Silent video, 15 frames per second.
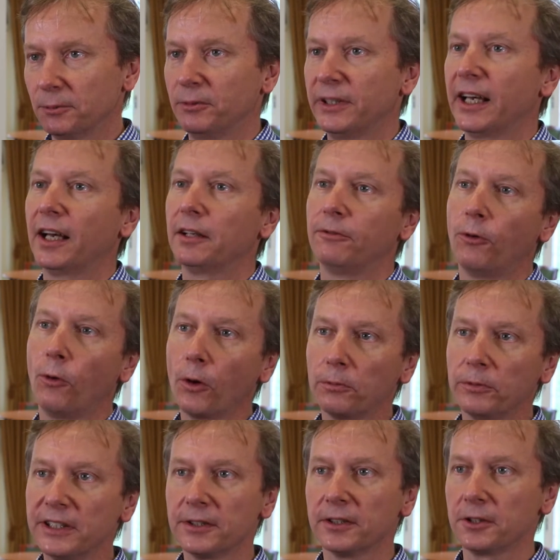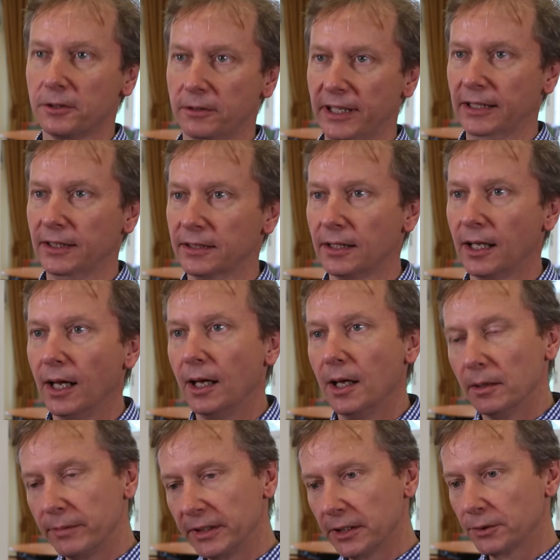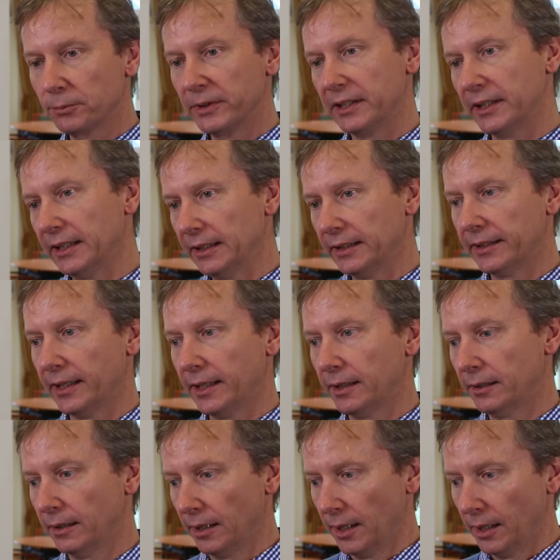we have 4 research tracks because we think that